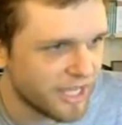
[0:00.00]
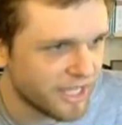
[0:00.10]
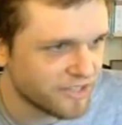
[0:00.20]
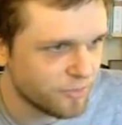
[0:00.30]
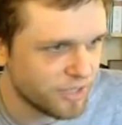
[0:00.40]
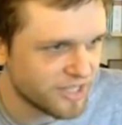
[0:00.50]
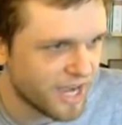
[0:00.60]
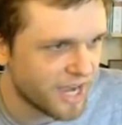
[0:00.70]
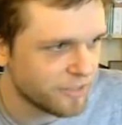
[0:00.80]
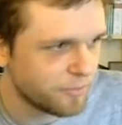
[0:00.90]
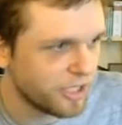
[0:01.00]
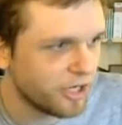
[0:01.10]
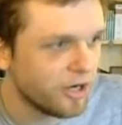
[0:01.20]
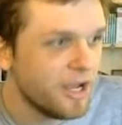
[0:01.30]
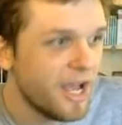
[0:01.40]
I get some of these guys up
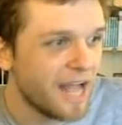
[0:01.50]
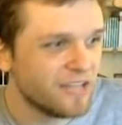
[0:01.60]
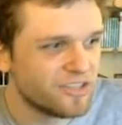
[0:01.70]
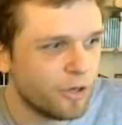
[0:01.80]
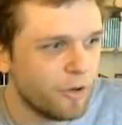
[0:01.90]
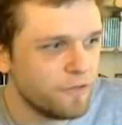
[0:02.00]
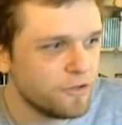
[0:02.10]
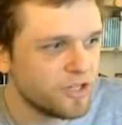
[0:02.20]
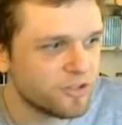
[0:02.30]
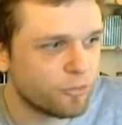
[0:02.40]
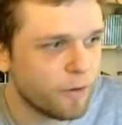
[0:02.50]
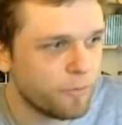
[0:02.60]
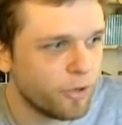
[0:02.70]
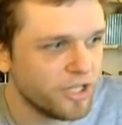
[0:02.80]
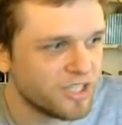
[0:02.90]
here. And so if you just
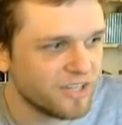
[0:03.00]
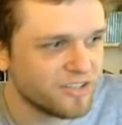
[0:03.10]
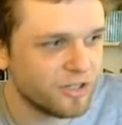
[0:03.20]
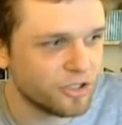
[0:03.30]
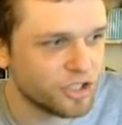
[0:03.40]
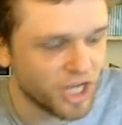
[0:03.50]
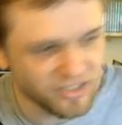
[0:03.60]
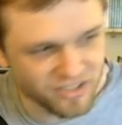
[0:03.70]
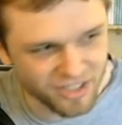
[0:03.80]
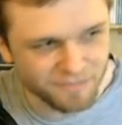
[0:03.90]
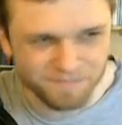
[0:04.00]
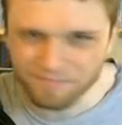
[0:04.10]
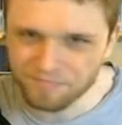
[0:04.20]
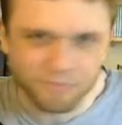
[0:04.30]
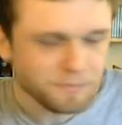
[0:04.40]
put in Dustin or Justin,
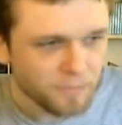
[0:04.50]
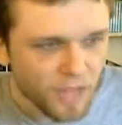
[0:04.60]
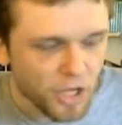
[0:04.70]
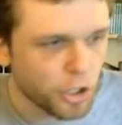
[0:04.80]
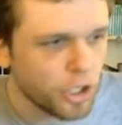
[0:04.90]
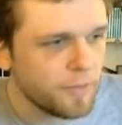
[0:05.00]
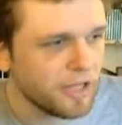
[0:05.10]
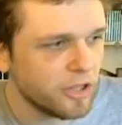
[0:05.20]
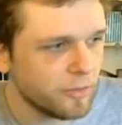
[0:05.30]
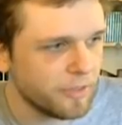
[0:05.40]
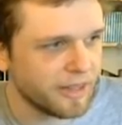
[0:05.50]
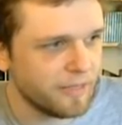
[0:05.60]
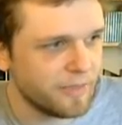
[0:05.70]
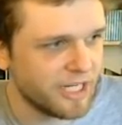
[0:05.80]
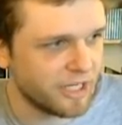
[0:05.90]
you're going to be a little bit
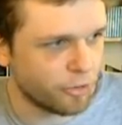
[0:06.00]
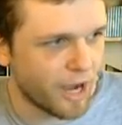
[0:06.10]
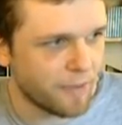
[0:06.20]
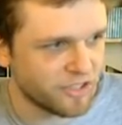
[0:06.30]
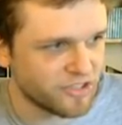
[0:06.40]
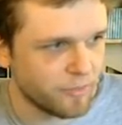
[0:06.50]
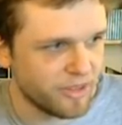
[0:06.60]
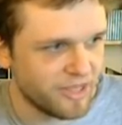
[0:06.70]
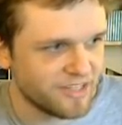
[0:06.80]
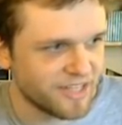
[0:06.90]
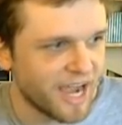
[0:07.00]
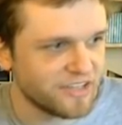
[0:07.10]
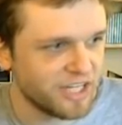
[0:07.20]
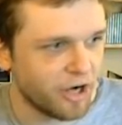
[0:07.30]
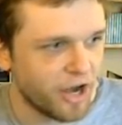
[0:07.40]
limited in grabbing some of these
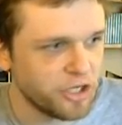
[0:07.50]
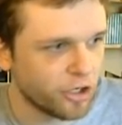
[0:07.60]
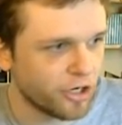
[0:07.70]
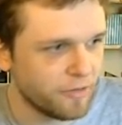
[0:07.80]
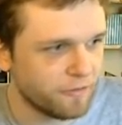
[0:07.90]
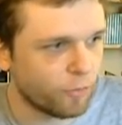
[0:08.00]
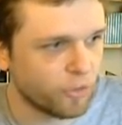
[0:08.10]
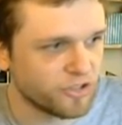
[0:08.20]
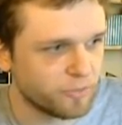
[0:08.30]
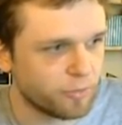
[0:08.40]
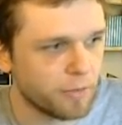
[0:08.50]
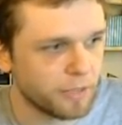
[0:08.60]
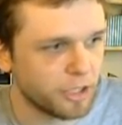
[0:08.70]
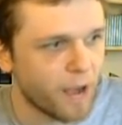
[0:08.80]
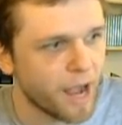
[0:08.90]
guys here, and you're going to be forced to
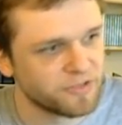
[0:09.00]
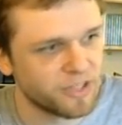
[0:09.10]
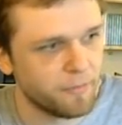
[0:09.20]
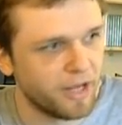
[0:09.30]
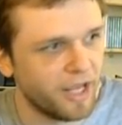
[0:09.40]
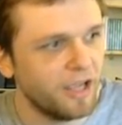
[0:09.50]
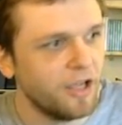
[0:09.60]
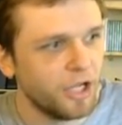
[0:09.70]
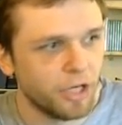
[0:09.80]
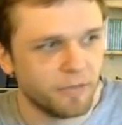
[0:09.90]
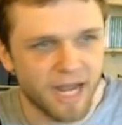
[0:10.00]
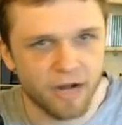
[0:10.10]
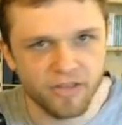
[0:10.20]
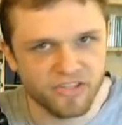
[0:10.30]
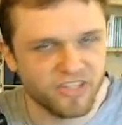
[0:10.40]
probably grab somebody, down
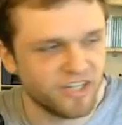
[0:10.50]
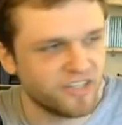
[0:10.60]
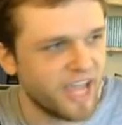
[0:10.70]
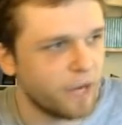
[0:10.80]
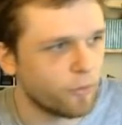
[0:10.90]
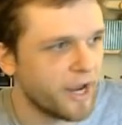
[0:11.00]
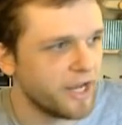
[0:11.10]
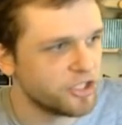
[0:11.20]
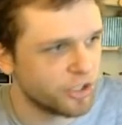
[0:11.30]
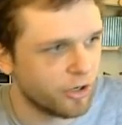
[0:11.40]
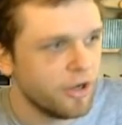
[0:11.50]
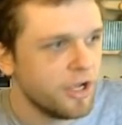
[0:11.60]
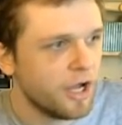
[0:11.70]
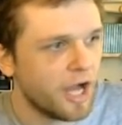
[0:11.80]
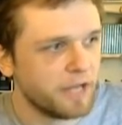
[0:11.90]
in the 6K range, or
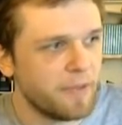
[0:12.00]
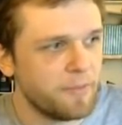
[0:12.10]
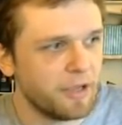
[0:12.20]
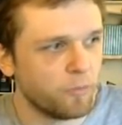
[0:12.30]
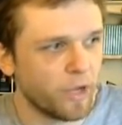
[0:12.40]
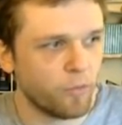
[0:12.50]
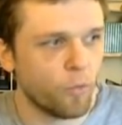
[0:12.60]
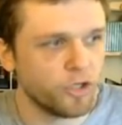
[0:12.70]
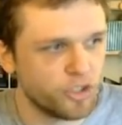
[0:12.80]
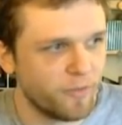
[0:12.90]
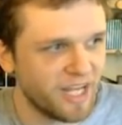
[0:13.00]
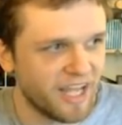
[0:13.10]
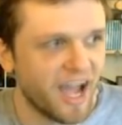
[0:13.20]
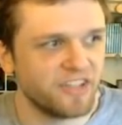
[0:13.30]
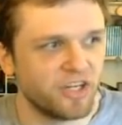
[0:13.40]
maybe one too many
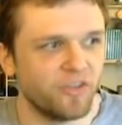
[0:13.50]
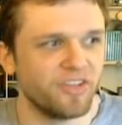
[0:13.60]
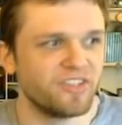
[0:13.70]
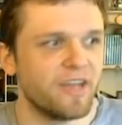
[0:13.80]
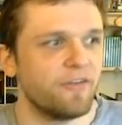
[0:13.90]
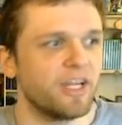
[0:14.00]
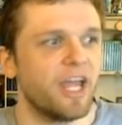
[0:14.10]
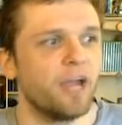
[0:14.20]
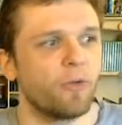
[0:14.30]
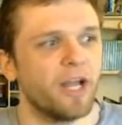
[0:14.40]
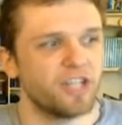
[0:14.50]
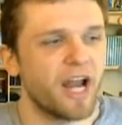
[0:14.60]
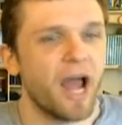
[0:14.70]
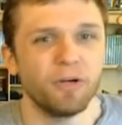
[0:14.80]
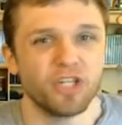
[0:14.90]
guys here in the 7K range. And
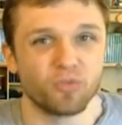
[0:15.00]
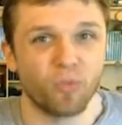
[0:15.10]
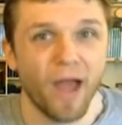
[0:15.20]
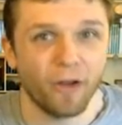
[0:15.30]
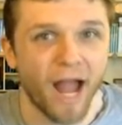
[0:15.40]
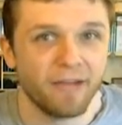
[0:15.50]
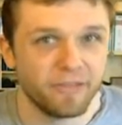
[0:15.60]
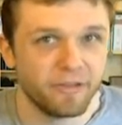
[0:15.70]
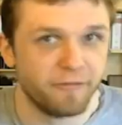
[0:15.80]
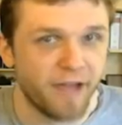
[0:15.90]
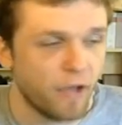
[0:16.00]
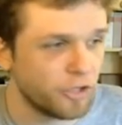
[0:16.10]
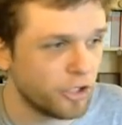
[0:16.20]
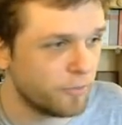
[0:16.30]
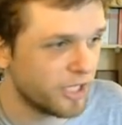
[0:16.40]
I would just rather have the
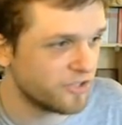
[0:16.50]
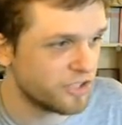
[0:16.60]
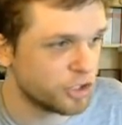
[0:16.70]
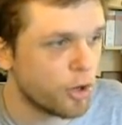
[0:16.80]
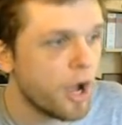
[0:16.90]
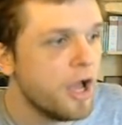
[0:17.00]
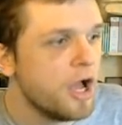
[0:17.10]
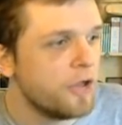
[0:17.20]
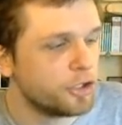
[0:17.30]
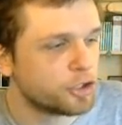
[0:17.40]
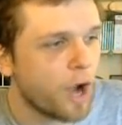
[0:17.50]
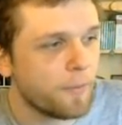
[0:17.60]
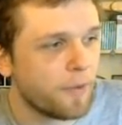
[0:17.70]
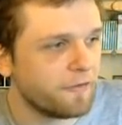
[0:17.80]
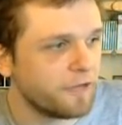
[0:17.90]
value, because the
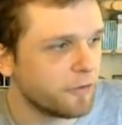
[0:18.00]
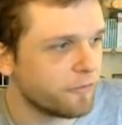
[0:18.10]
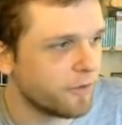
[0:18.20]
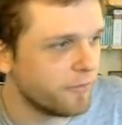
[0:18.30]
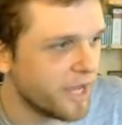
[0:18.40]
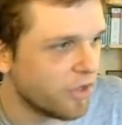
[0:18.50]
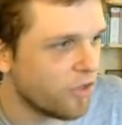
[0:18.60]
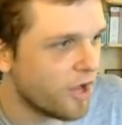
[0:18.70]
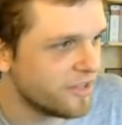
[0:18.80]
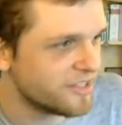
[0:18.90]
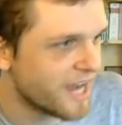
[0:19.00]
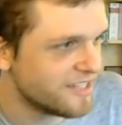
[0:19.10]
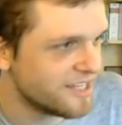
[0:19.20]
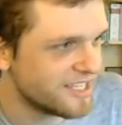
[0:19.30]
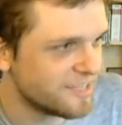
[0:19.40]
drop off here from a lot of these
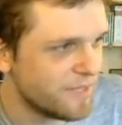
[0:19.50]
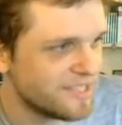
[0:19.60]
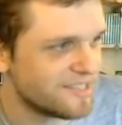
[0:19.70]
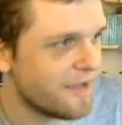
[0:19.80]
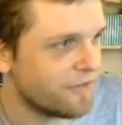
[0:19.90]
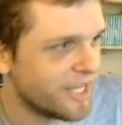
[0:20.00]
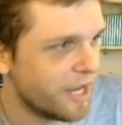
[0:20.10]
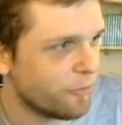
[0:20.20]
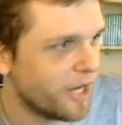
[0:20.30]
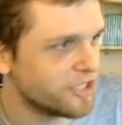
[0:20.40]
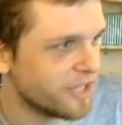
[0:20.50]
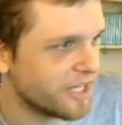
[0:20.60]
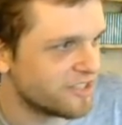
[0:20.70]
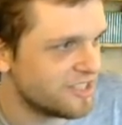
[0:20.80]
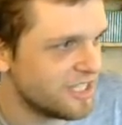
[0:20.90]
guys in this mid 7K range,
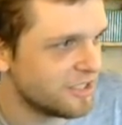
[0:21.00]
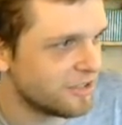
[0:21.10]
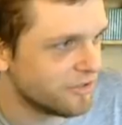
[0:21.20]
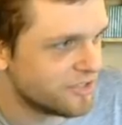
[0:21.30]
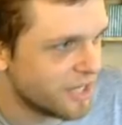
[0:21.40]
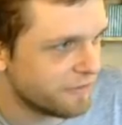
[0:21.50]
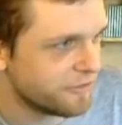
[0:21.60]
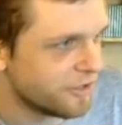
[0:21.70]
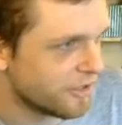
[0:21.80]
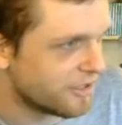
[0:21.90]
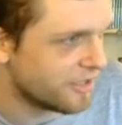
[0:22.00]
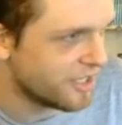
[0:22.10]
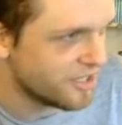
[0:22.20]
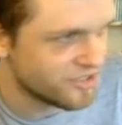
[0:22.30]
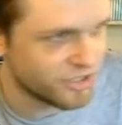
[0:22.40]
like Steele, Duffner,
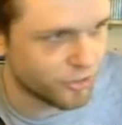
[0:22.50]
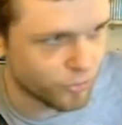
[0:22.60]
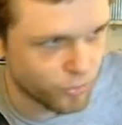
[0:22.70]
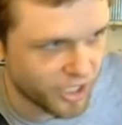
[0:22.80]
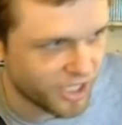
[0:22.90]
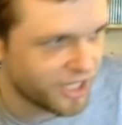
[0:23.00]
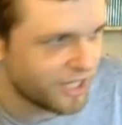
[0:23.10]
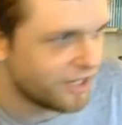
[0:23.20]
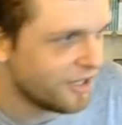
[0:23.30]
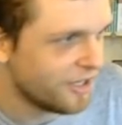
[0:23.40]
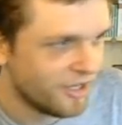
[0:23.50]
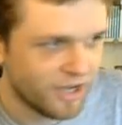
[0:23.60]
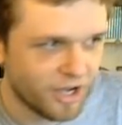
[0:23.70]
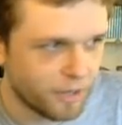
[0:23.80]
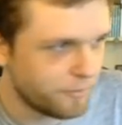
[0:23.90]
Kisner, Reed,
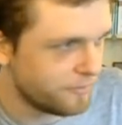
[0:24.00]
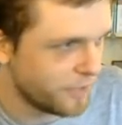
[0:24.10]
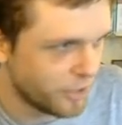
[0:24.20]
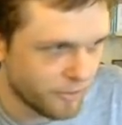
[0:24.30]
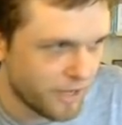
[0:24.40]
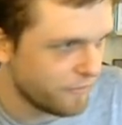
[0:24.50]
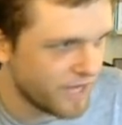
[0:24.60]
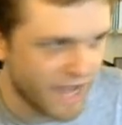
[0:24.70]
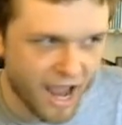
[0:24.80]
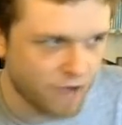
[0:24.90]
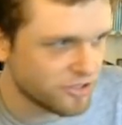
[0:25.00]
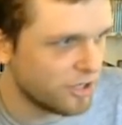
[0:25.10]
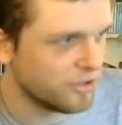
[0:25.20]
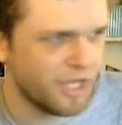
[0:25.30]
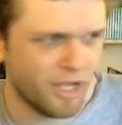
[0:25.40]
even
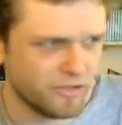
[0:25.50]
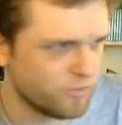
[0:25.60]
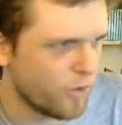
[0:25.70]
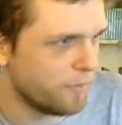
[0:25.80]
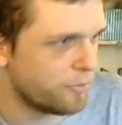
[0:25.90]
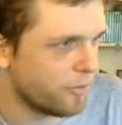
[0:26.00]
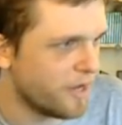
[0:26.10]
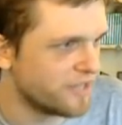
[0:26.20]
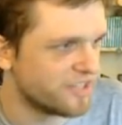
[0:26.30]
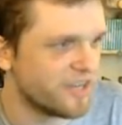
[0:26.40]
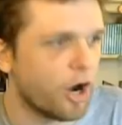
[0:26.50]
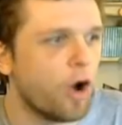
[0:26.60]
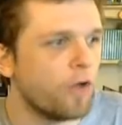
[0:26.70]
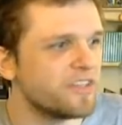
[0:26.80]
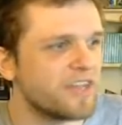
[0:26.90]
Haotong Lee as well, Perez, because
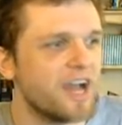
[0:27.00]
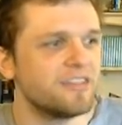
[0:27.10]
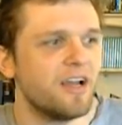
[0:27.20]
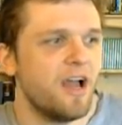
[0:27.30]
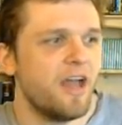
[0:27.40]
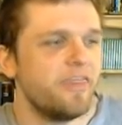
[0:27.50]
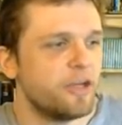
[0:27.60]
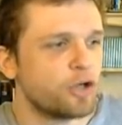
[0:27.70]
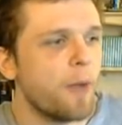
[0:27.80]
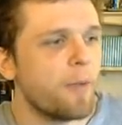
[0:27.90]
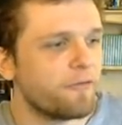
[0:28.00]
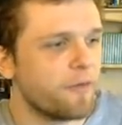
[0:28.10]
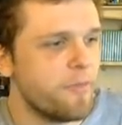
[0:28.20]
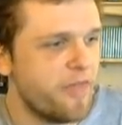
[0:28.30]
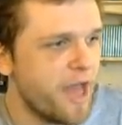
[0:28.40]
all these guys, the drop-off
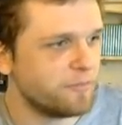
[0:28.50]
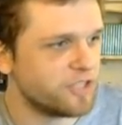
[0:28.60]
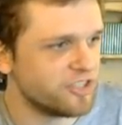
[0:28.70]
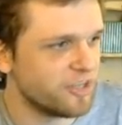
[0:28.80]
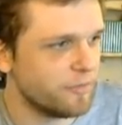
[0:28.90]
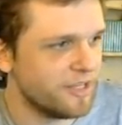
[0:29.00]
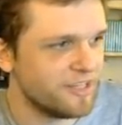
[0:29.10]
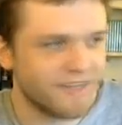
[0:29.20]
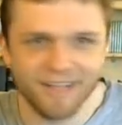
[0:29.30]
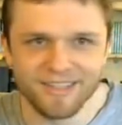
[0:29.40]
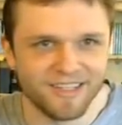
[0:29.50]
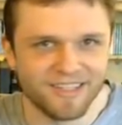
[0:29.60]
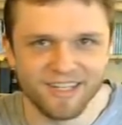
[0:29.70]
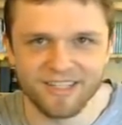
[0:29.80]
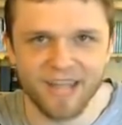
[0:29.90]
from them to some of these guys in the
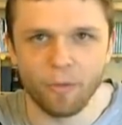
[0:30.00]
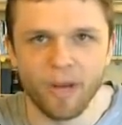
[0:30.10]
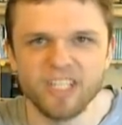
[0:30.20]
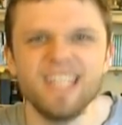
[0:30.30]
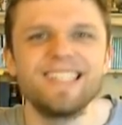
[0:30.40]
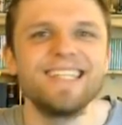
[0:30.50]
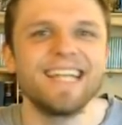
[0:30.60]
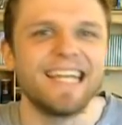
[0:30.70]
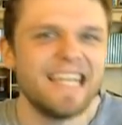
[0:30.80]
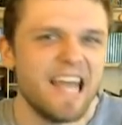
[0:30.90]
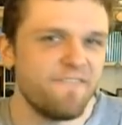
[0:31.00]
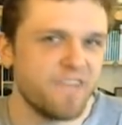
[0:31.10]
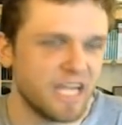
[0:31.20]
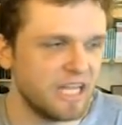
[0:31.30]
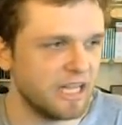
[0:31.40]
6K range is
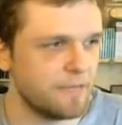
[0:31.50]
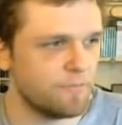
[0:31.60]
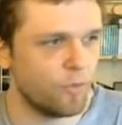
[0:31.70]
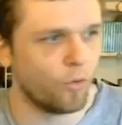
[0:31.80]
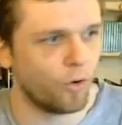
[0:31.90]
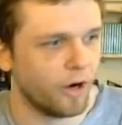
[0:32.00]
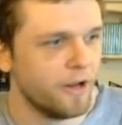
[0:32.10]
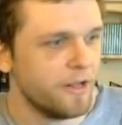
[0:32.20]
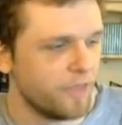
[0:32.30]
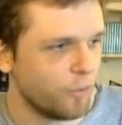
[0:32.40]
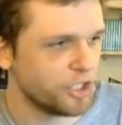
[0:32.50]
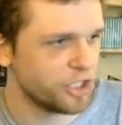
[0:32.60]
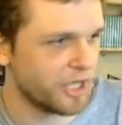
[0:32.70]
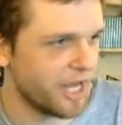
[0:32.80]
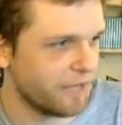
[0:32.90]
significantly more than what
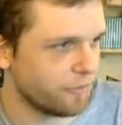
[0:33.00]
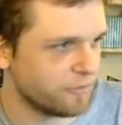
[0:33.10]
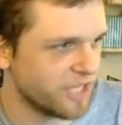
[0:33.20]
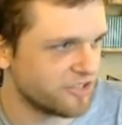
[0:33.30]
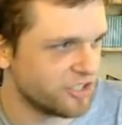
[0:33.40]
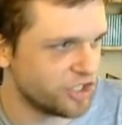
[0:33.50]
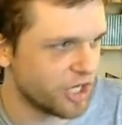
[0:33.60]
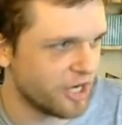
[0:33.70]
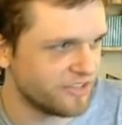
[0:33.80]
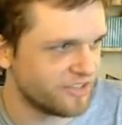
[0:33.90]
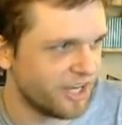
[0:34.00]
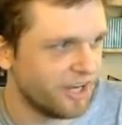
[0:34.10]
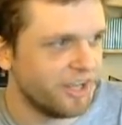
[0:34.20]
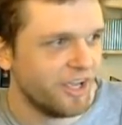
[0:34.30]
you're getting from Dustin Johnson